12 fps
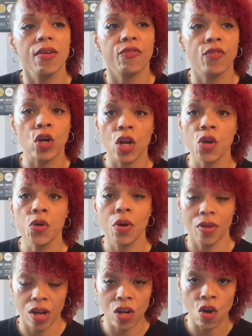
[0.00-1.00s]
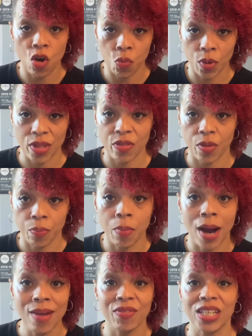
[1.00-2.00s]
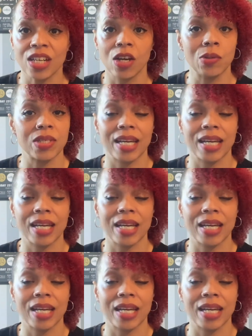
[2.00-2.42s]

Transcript: follow along with my videos.